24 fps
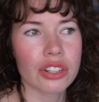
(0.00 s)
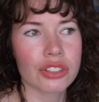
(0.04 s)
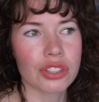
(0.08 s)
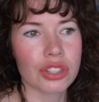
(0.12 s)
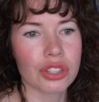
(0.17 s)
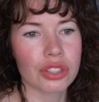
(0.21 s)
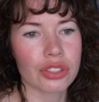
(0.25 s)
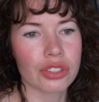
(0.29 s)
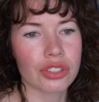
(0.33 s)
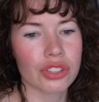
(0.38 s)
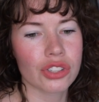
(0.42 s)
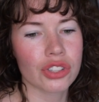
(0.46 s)

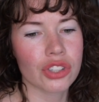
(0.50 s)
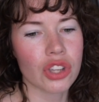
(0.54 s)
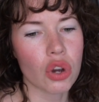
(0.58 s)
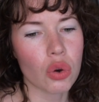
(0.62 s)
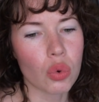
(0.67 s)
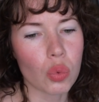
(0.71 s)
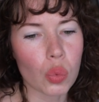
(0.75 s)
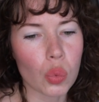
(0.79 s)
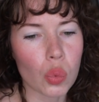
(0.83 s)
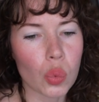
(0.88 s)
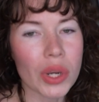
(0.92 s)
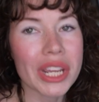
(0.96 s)
so
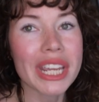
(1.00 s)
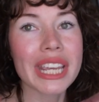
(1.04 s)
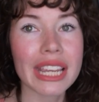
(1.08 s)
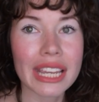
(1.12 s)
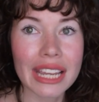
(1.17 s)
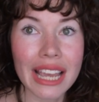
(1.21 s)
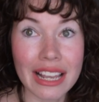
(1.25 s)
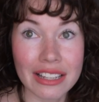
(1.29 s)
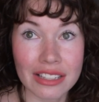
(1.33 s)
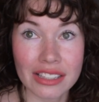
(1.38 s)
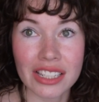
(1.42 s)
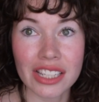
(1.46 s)

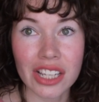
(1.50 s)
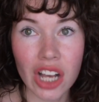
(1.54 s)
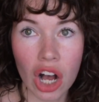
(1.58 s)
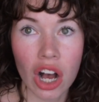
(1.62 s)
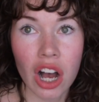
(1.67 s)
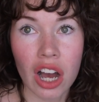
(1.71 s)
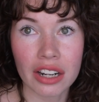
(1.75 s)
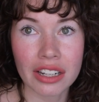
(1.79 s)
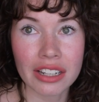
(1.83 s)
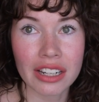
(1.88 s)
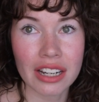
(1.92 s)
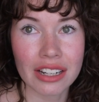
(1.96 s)
we as the
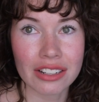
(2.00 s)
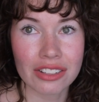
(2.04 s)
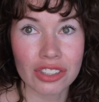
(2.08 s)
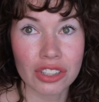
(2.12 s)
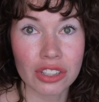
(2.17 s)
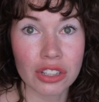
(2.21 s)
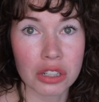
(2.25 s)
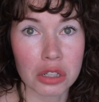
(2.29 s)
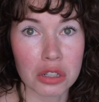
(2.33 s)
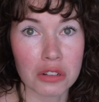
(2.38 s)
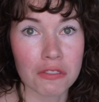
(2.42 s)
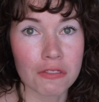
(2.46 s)
audience
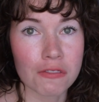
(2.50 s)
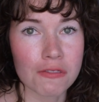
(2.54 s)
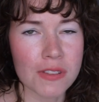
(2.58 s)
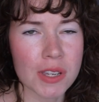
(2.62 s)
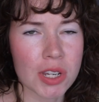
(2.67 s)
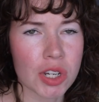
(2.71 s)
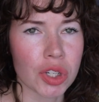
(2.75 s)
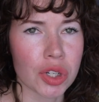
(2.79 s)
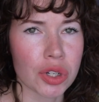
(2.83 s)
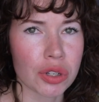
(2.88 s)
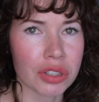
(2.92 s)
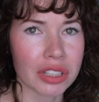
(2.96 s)
could
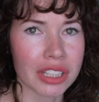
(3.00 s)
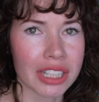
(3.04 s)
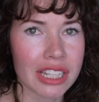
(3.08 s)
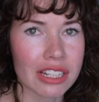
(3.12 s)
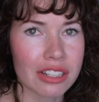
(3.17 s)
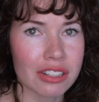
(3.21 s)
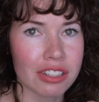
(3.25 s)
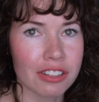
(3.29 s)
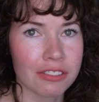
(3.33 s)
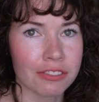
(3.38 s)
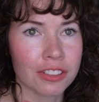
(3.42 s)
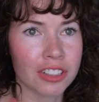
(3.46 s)

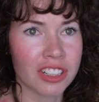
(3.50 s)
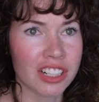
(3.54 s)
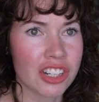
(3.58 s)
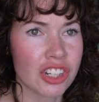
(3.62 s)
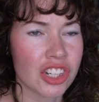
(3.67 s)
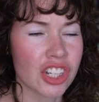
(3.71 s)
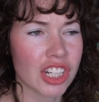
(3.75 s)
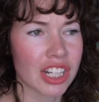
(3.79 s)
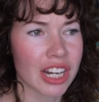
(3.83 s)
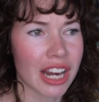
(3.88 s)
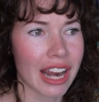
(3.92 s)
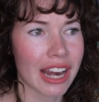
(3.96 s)
visually
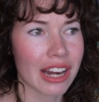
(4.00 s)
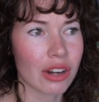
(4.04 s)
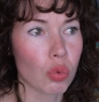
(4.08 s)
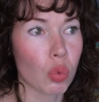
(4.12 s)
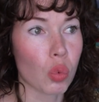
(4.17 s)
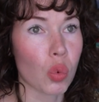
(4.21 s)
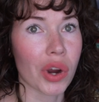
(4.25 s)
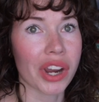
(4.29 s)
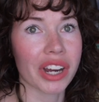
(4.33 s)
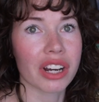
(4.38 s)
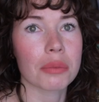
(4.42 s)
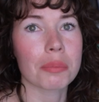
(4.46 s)
differentiate
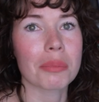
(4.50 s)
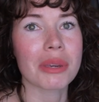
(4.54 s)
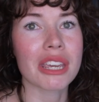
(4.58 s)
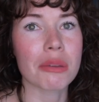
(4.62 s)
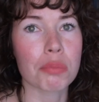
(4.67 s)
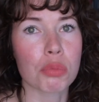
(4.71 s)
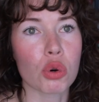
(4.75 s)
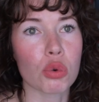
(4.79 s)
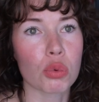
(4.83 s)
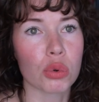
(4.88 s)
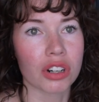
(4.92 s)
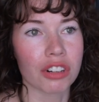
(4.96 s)
where
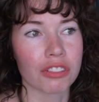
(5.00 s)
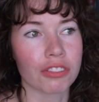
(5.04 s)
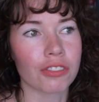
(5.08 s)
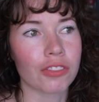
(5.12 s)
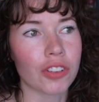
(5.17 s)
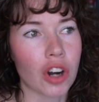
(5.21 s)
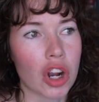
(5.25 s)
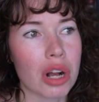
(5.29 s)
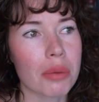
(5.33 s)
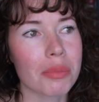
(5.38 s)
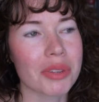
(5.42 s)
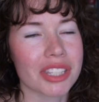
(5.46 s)
people were
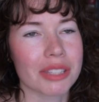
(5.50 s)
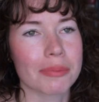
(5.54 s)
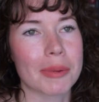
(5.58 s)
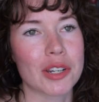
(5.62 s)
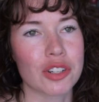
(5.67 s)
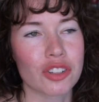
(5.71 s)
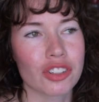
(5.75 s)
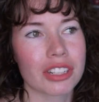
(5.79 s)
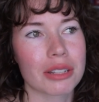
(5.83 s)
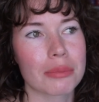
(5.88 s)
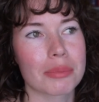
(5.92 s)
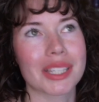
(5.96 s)
from,
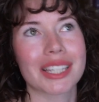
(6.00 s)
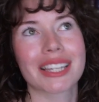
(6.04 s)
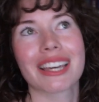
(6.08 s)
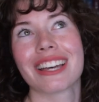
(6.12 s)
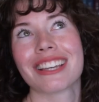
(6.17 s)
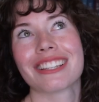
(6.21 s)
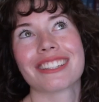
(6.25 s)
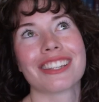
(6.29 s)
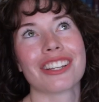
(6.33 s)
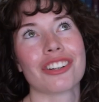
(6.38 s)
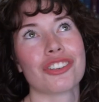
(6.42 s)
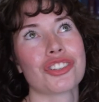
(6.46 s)
especially
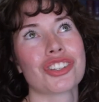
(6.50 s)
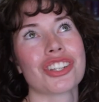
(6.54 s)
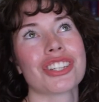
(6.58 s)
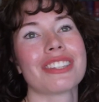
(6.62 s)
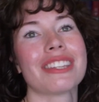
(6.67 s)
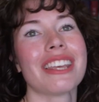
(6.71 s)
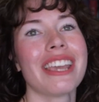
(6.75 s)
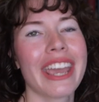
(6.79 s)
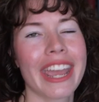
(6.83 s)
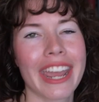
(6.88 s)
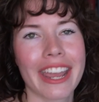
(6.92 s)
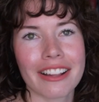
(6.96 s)
because they're
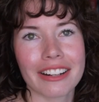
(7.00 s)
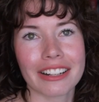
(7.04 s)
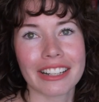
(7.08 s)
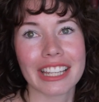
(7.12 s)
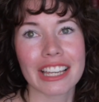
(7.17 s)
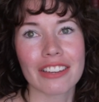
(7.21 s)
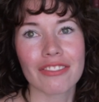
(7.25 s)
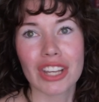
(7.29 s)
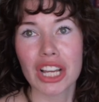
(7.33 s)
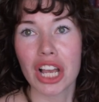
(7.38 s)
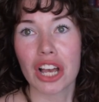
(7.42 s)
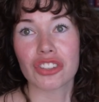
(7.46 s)
just
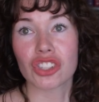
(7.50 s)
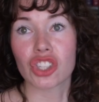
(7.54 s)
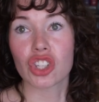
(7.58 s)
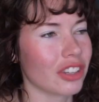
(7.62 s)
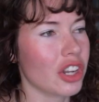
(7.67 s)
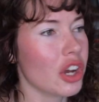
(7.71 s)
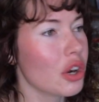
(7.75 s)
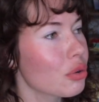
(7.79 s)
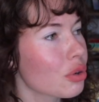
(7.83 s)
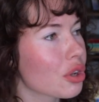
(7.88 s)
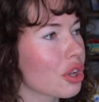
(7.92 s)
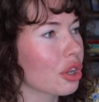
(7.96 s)
giving us
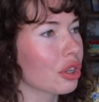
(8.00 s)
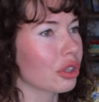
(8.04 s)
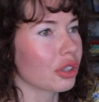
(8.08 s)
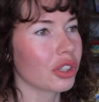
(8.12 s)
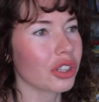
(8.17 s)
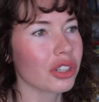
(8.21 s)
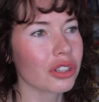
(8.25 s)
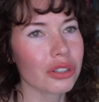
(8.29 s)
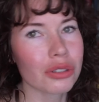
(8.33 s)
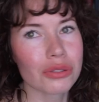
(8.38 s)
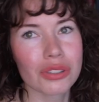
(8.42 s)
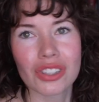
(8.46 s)
no
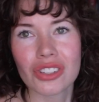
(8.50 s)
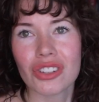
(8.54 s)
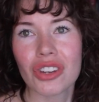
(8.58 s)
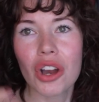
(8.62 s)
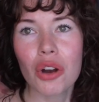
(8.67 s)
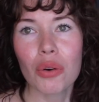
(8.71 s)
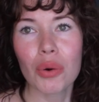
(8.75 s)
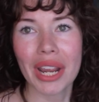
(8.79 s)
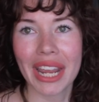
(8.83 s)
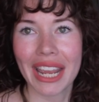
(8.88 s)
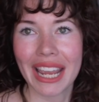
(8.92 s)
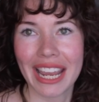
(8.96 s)
clues,
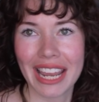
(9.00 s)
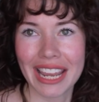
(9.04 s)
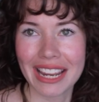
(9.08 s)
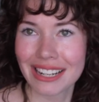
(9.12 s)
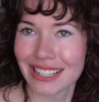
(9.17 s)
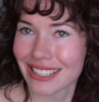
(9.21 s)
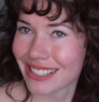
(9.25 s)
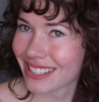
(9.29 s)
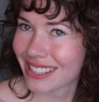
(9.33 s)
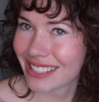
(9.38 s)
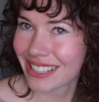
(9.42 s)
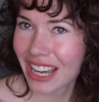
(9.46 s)
no
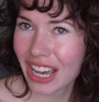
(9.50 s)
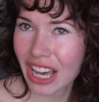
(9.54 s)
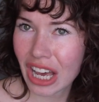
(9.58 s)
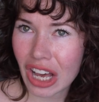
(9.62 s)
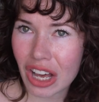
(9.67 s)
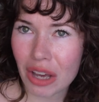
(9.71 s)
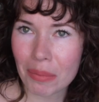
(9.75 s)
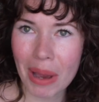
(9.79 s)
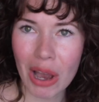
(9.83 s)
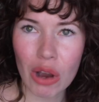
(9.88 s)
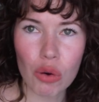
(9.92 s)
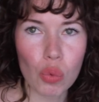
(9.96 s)
hints
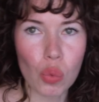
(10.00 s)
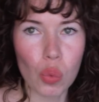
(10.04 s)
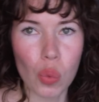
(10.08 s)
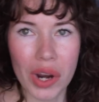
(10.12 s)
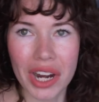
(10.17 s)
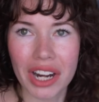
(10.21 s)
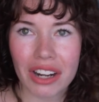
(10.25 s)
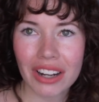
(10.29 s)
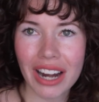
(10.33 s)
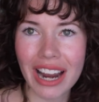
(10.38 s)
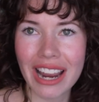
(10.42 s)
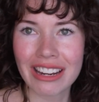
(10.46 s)
about
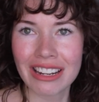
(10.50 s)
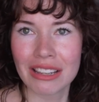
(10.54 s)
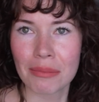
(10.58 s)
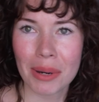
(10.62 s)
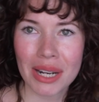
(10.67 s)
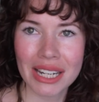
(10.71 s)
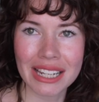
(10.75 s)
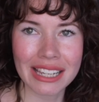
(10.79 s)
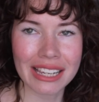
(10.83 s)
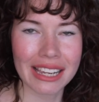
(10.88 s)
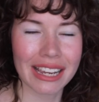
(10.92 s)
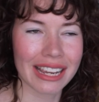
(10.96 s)
where
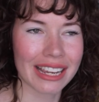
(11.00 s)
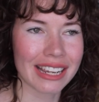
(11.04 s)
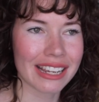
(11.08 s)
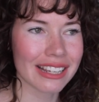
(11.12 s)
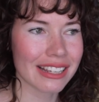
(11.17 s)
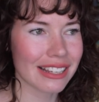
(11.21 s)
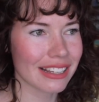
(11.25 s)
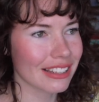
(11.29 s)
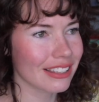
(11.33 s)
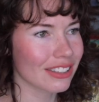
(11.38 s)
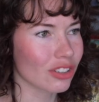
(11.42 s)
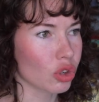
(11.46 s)
anybody
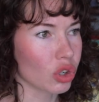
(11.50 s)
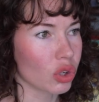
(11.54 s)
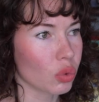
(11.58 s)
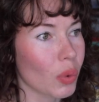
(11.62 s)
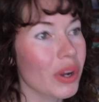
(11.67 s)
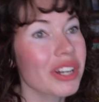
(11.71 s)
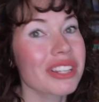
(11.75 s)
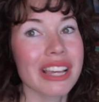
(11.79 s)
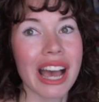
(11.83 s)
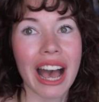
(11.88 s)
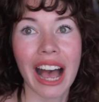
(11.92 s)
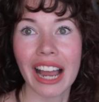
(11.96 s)
is or
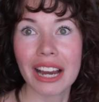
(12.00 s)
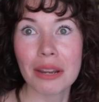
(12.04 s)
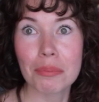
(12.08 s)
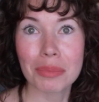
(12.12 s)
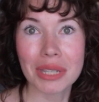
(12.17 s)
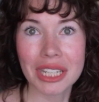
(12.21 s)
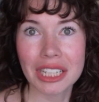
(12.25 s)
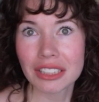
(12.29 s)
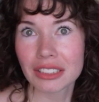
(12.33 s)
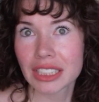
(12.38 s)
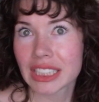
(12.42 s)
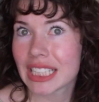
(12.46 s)
what time
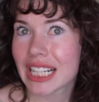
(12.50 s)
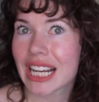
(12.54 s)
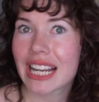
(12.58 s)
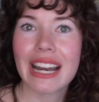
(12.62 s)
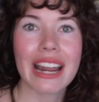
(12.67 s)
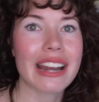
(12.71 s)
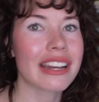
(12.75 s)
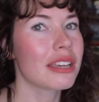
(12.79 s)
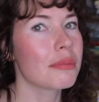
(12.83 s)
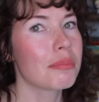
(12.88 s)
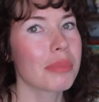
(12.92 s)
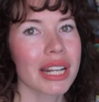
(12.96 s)
period
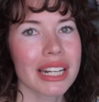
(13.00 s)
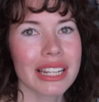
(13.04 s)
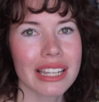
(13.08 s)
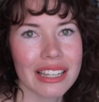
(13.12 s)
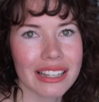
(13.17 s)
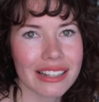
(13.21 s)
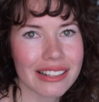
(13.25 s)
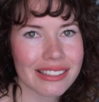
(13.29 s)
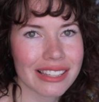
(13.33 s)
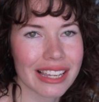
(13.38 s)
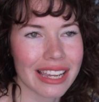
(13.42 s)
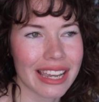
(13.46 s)
anybody
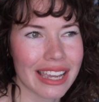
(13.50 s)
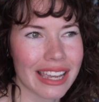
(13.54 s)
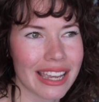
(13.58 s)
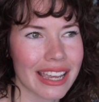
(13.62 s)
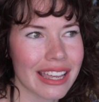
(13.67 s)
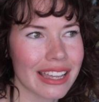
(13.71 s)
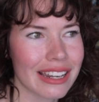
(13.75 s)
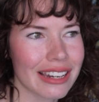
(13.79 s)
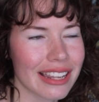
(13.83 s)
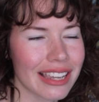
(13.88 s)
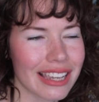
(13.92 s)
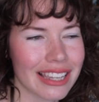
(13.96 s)
is
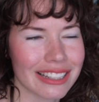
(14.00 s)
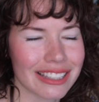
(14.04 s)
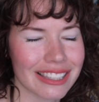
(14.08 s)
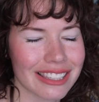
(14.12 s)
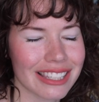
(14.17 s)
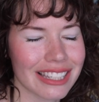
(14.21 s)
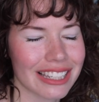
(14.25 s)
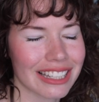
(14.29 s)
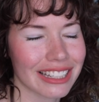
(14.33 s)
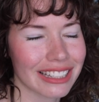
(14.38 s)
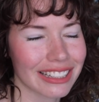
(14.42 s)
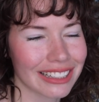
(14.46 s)
in.
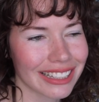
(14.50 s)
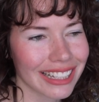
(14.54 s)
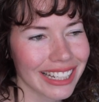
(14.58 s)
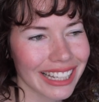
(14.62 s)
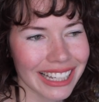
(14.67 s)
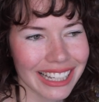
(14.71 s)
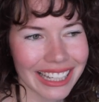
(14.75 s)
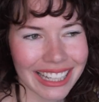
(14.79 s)
It's a...